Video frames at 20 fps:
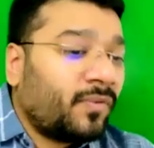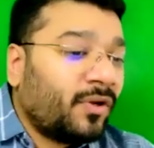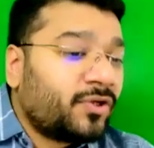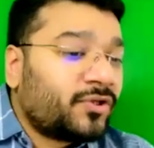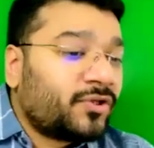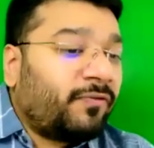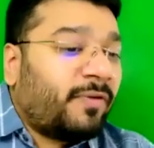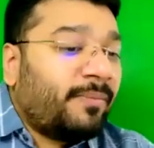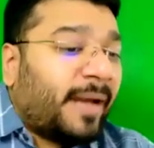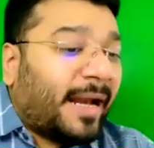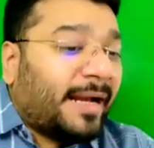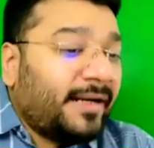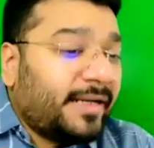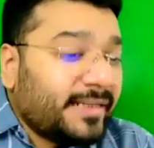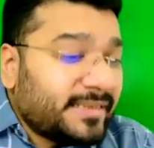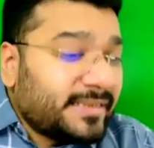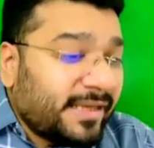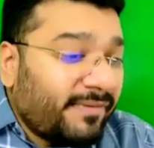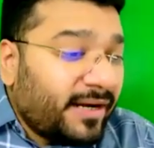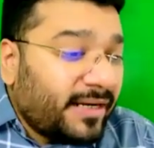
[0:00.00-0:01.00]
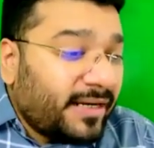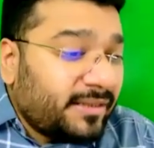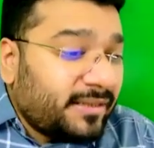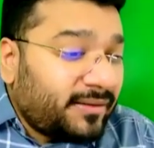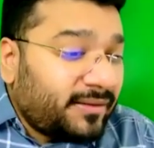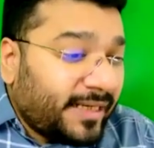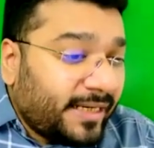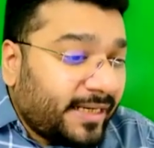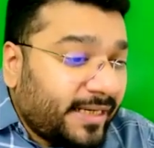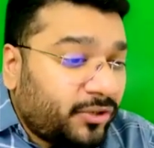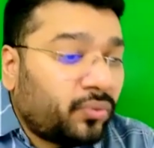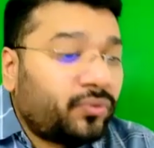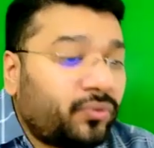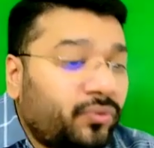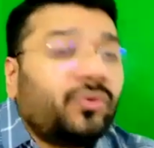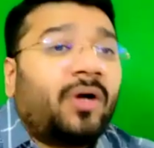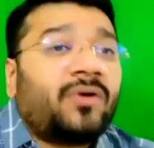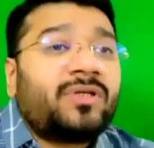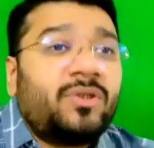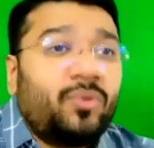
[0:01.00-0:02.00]
So from 1973 to
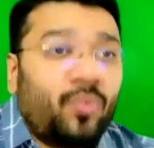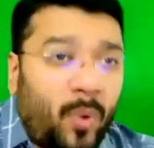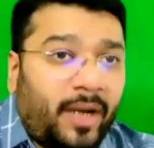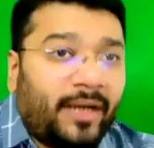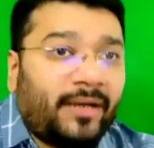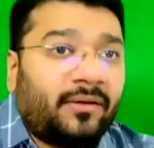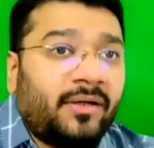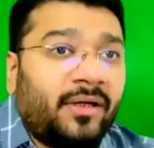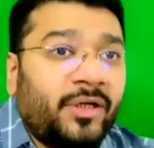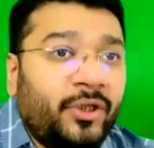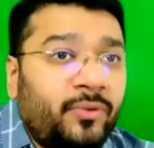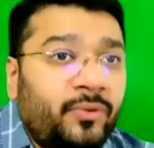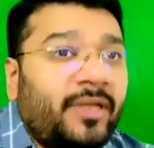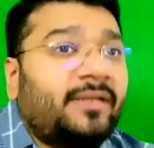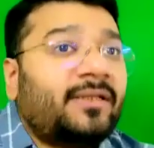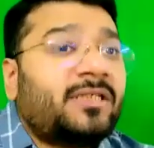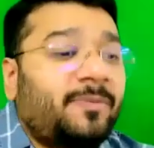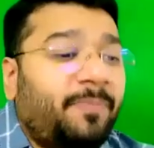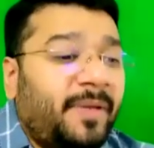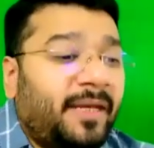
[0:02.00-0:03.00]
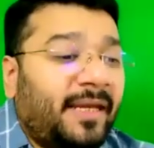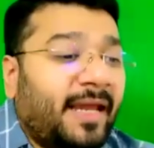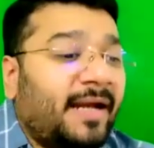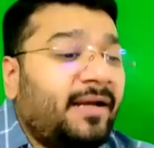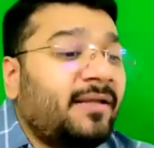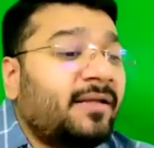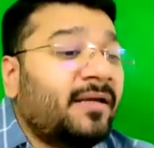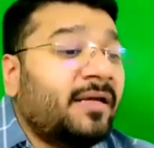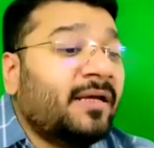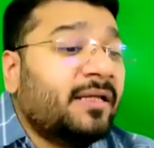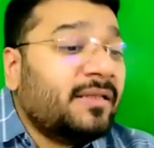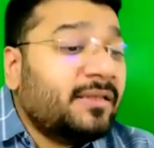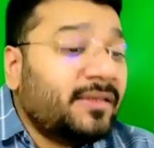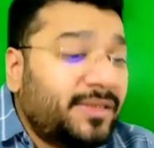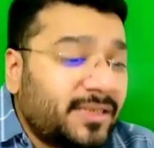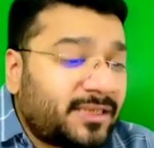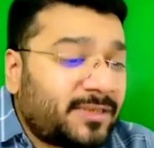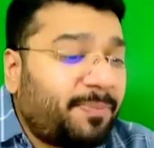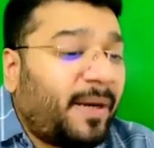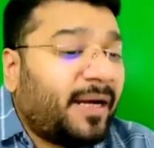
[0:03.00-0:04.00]
2001, during this period,
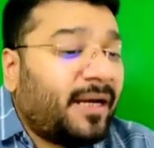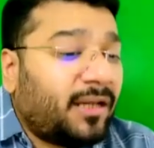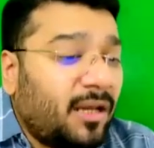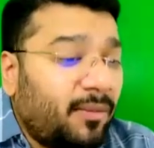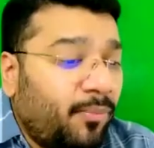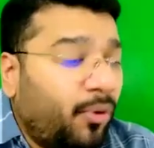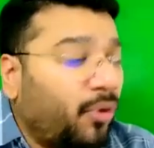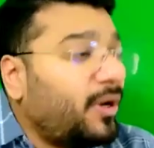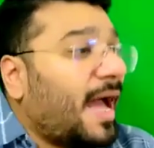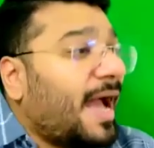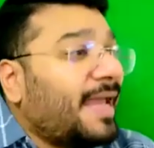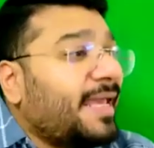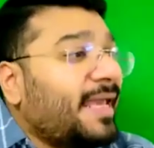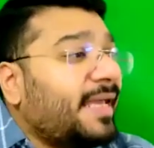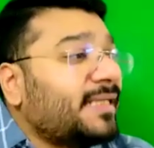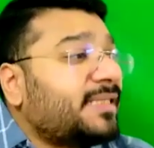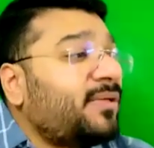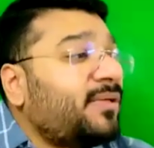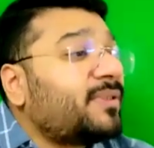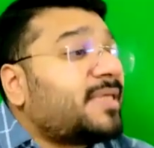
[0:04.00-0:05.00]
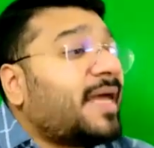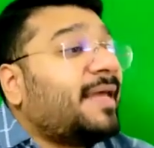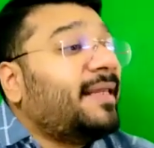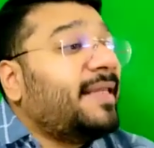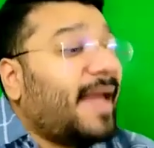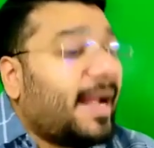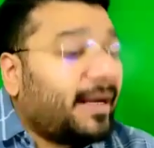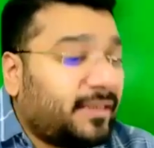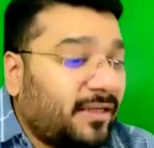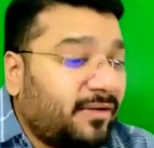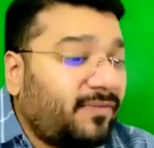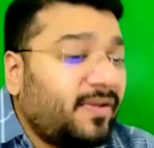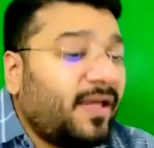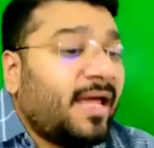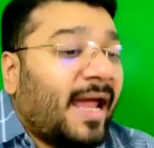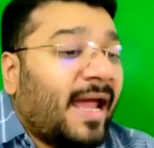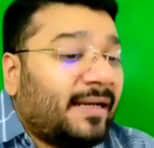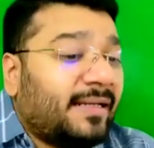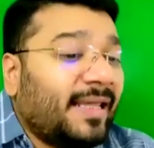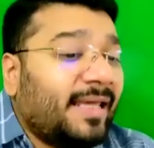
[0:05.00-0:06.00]
this particular board, IASC, was highly active,
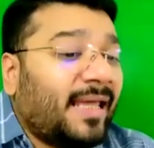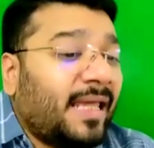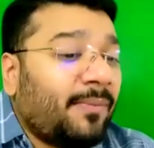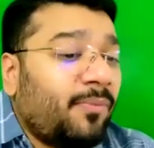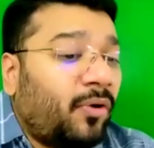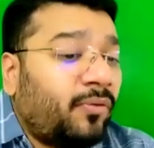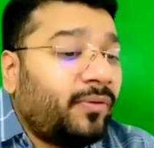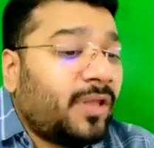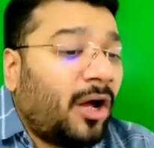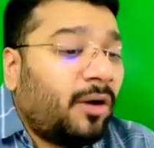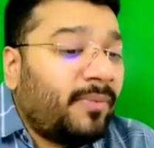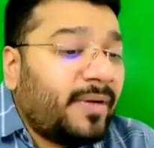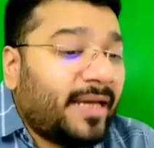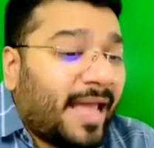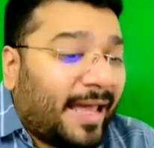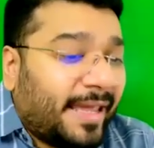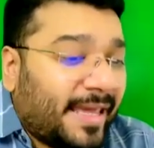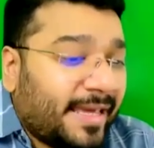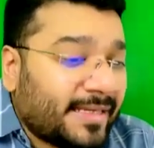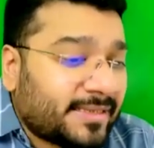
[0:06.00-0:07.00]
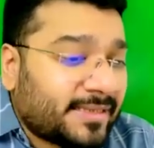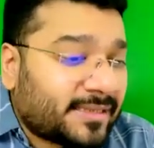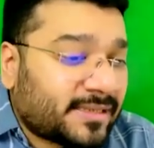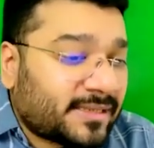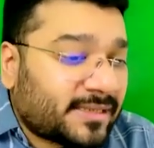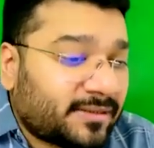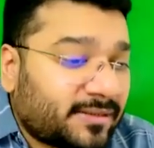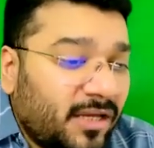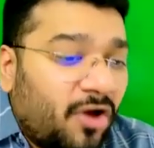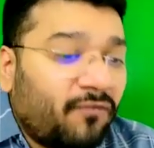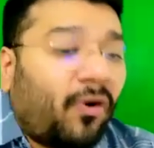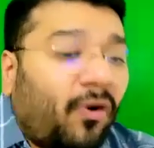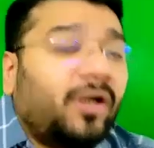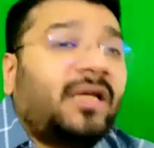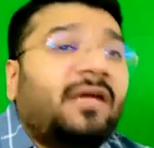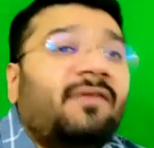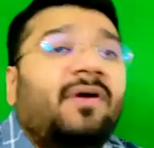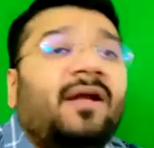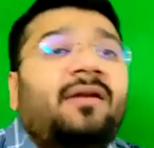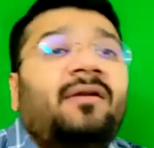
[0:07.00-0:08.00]
and they came out with how many IAS?
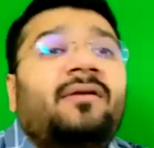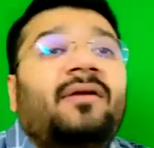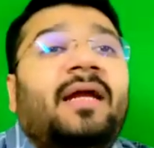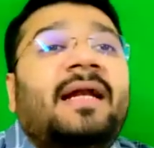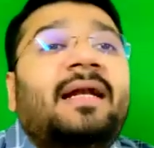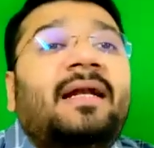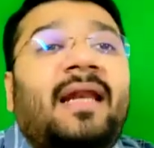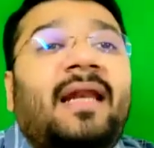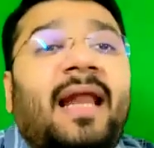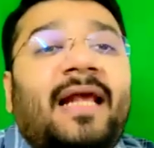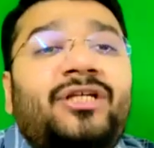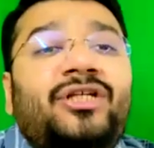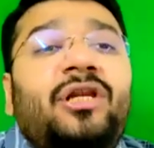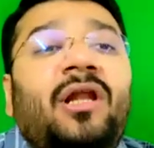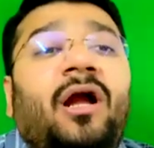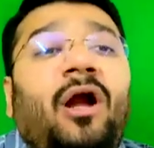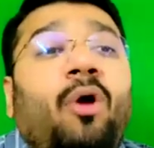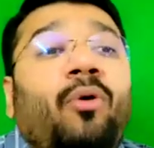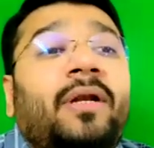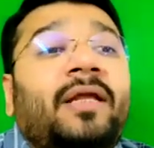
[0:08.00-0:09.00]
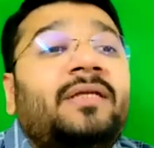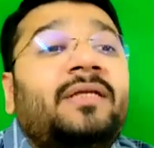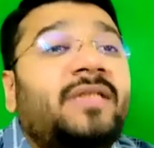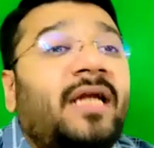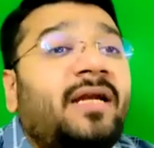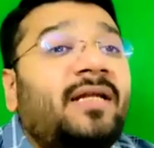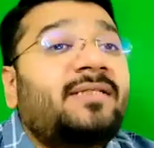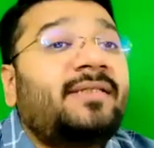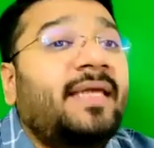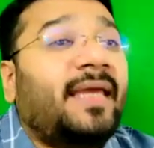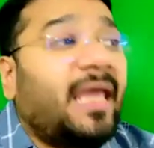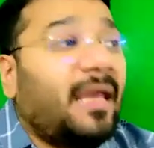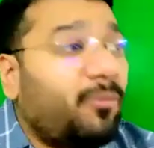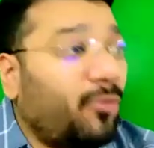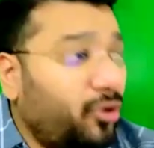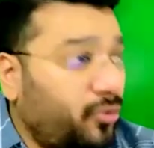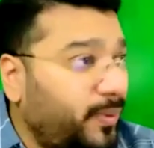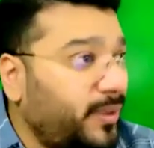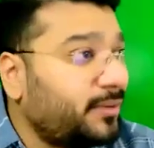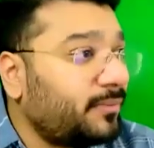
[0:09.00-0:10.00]
41 international accounting standards they came
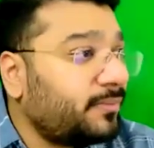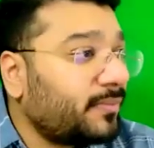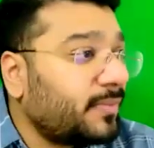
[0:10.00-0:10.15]
out with.